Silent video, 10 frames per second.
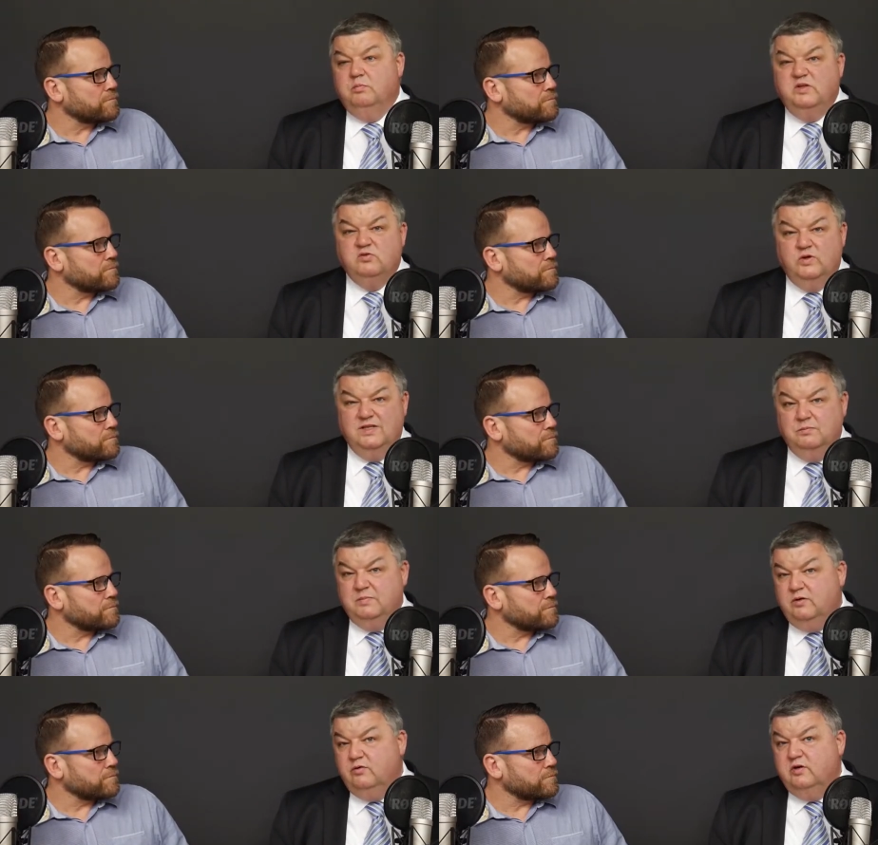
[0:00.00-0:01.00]
Speaker 1: between the
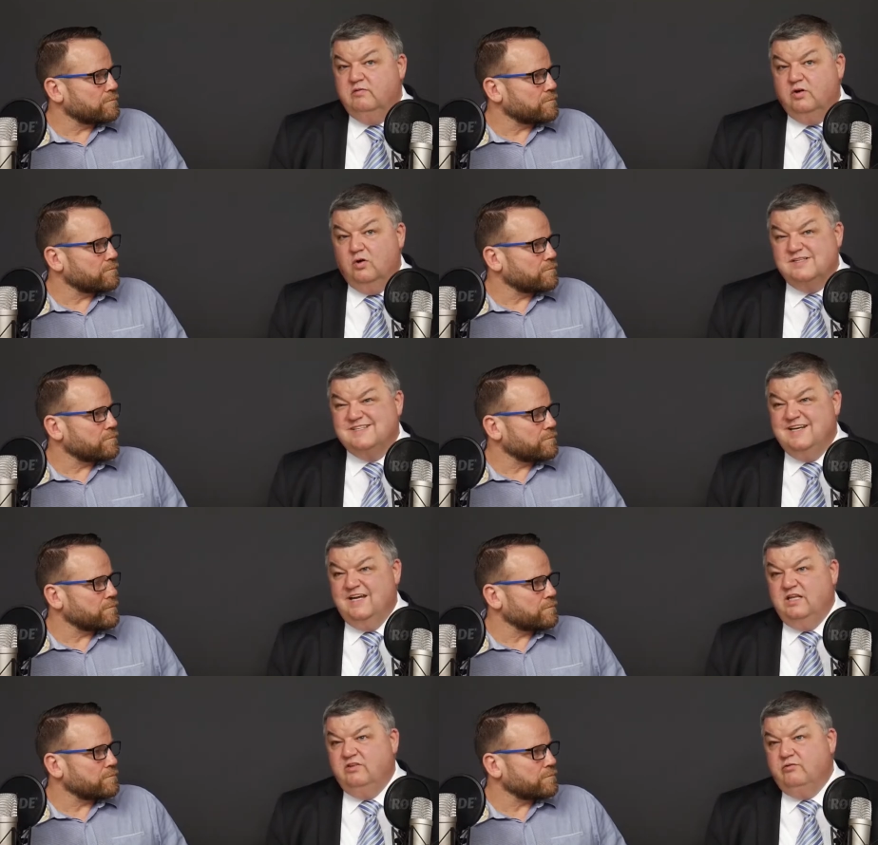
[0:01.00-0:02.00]
period of
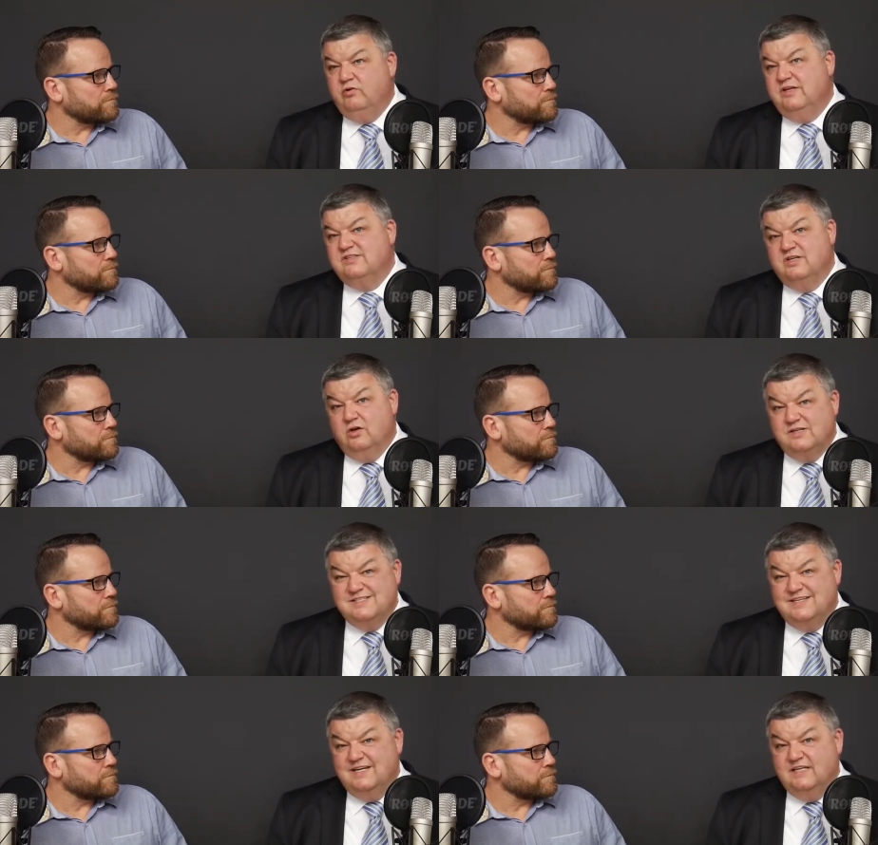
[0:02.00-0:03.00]
1983 to
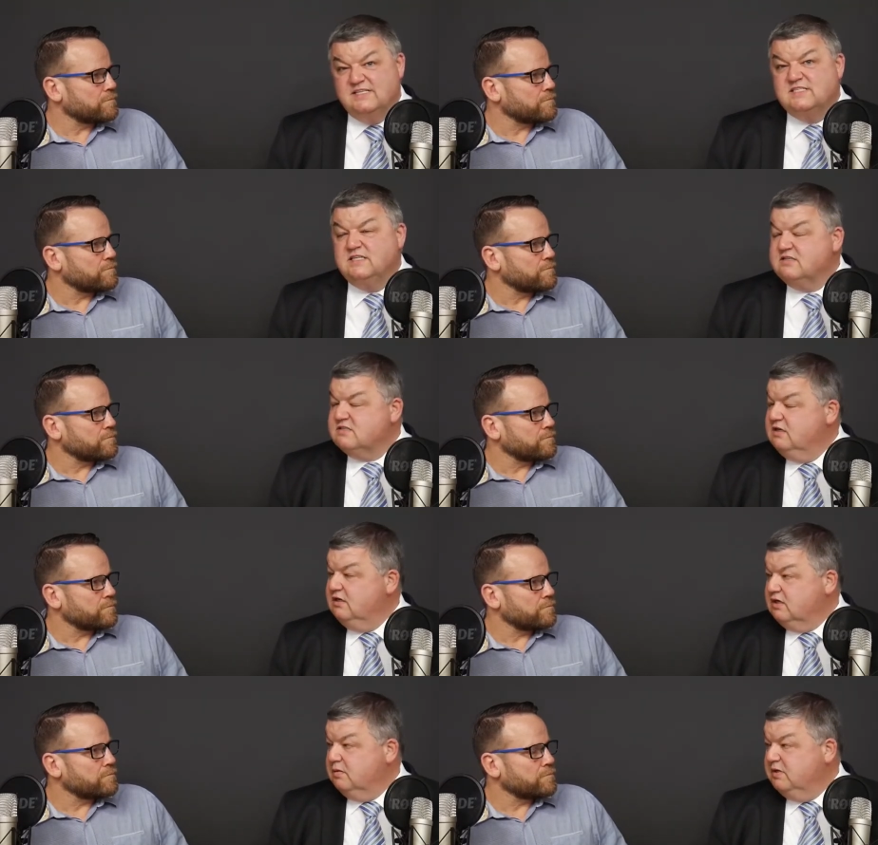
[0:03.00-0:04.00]
1986
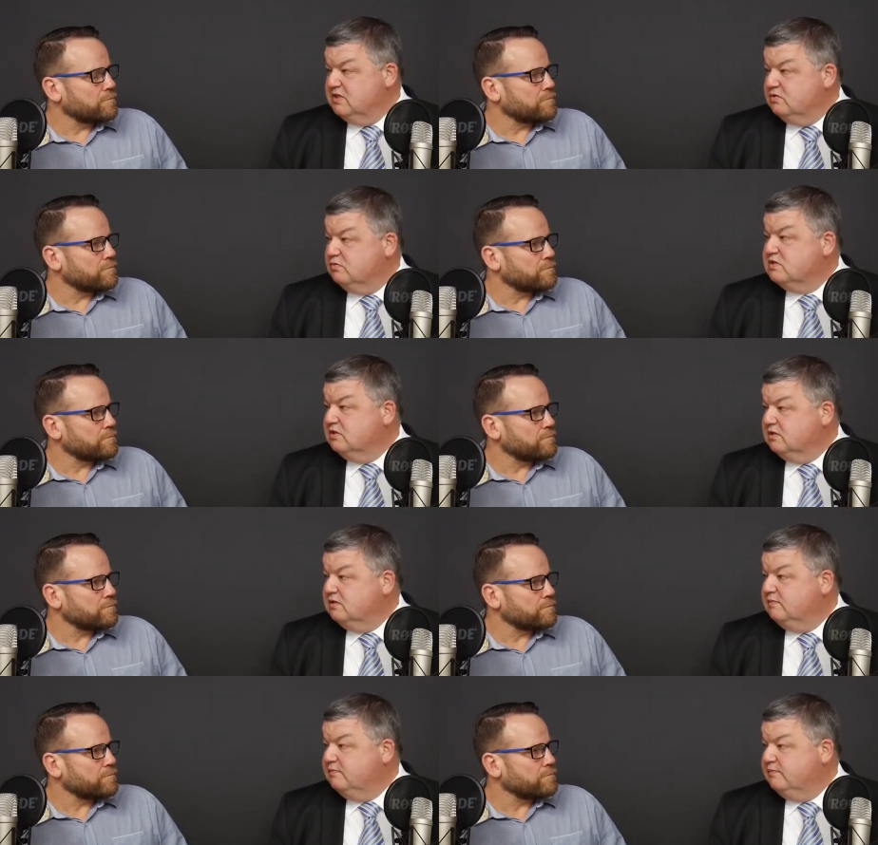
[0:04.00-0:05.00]
commit suicide.
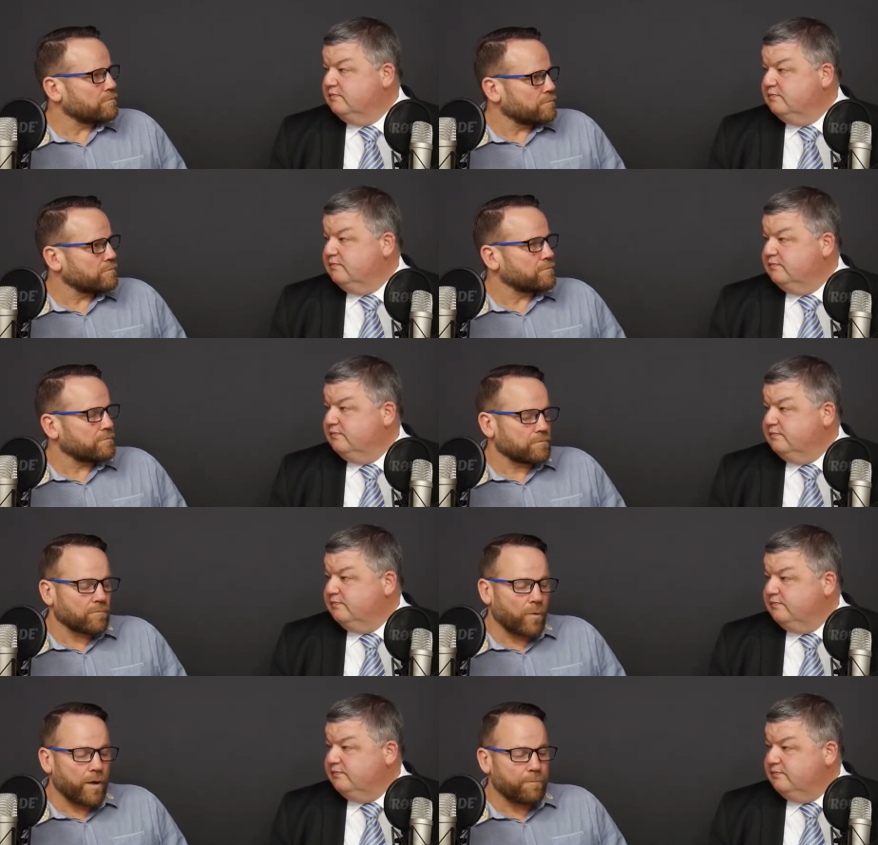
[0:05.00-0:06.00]

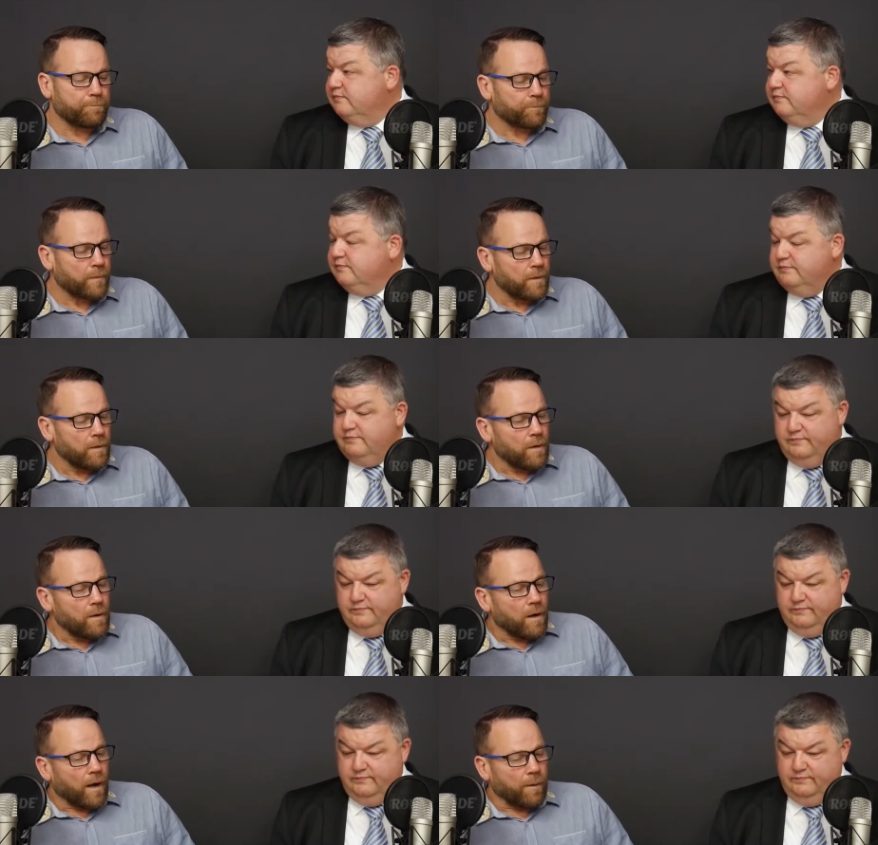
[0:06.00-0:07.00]
Speaker 2: Well,
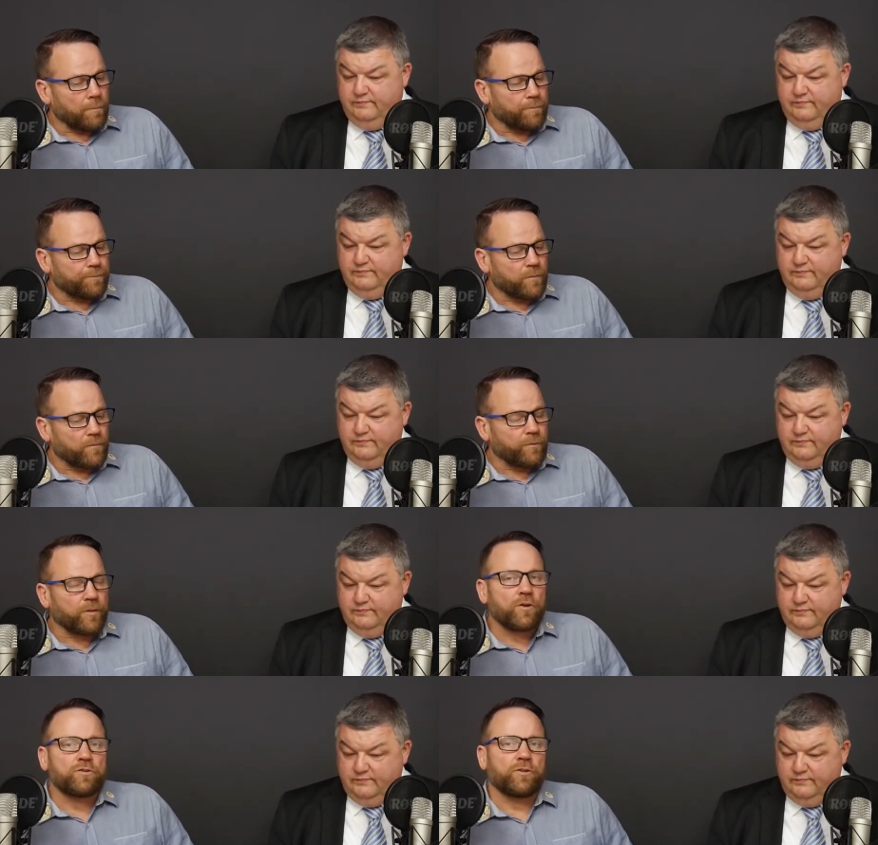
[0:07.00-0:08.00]
Um, for
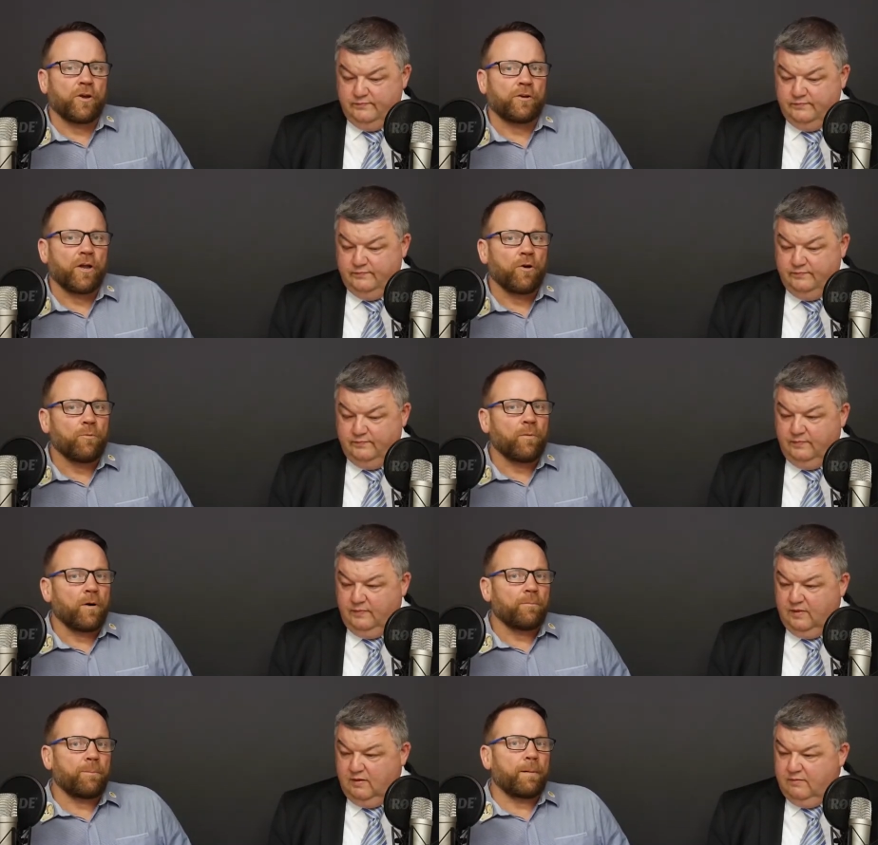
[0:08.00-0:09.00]
those who don't
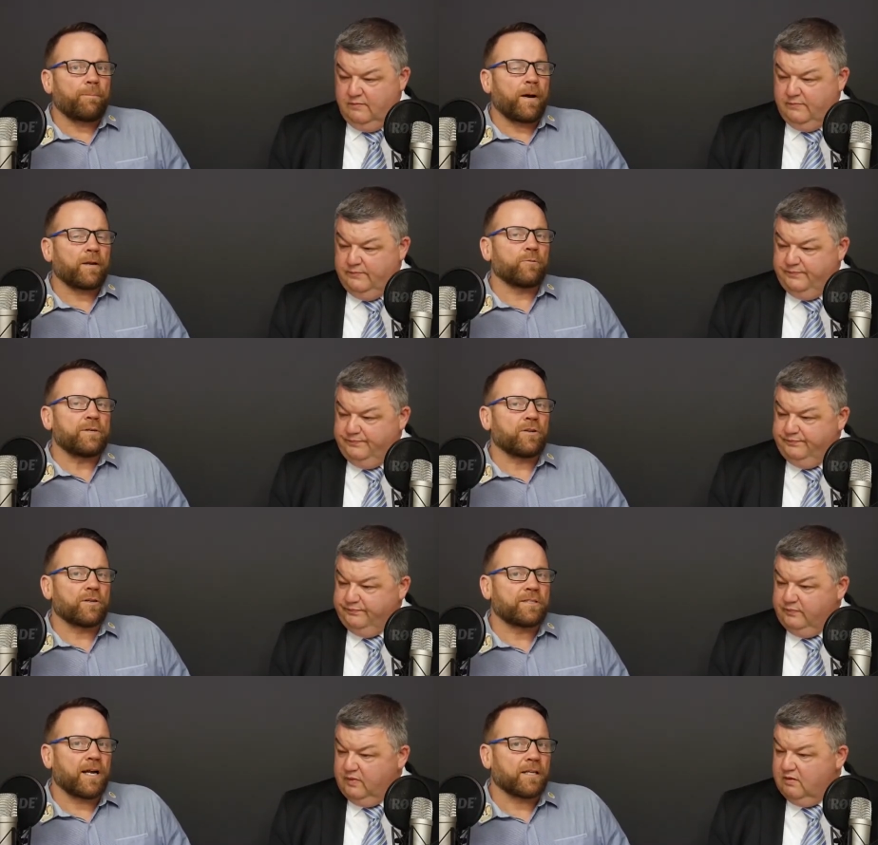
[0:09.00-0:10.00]
know, part of the reason I
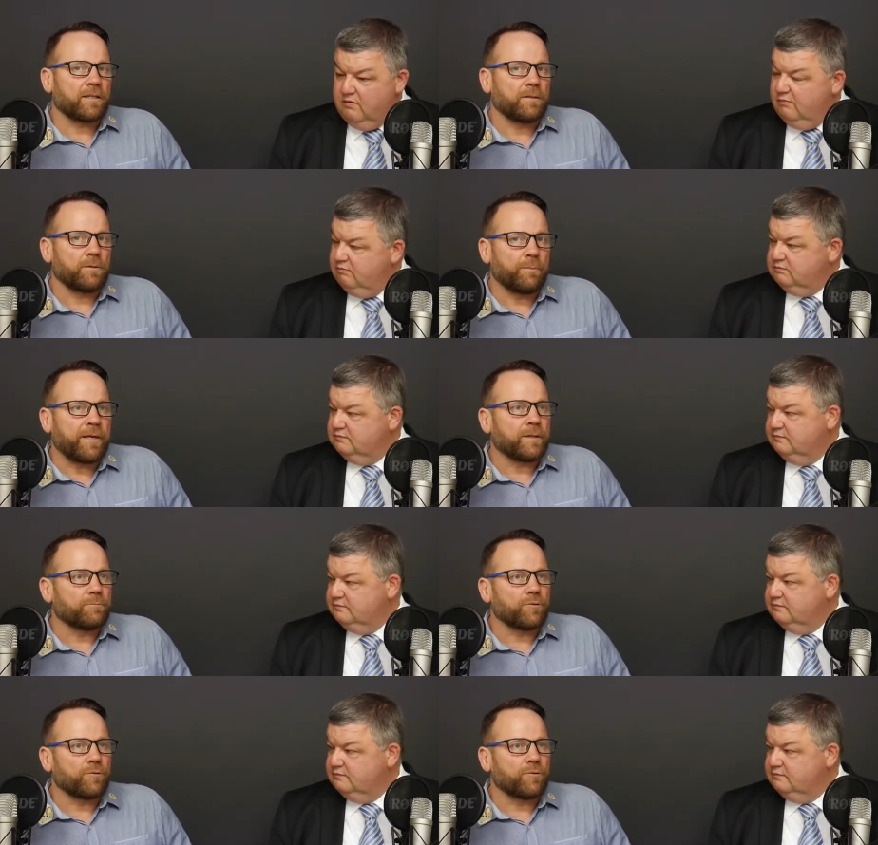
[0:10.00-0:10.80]
started the, the Beacon